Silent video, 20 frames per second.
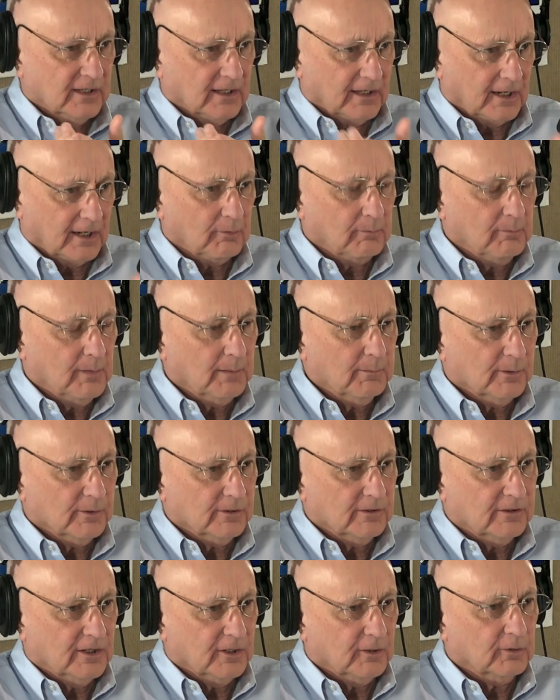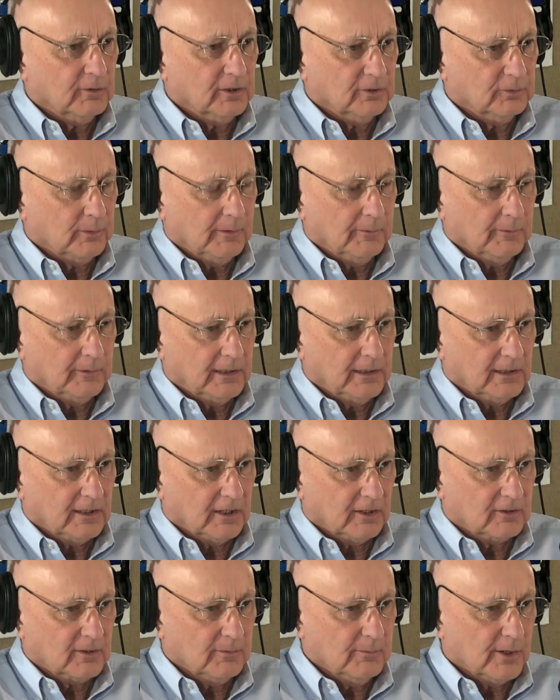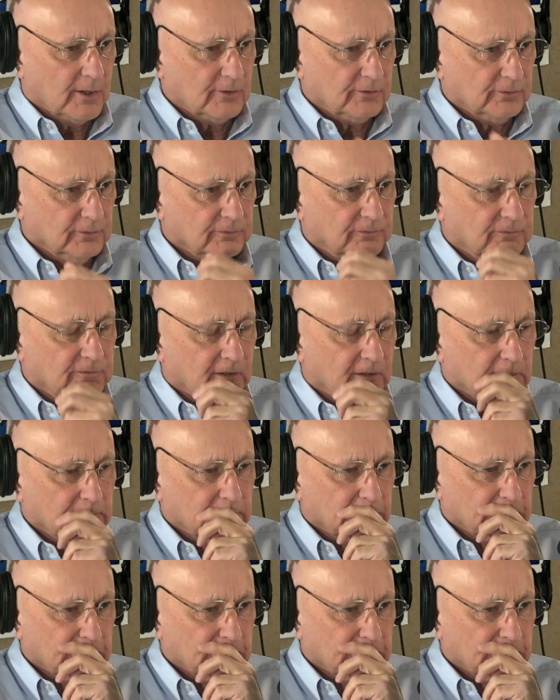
I remember you because we would get our commercials from you.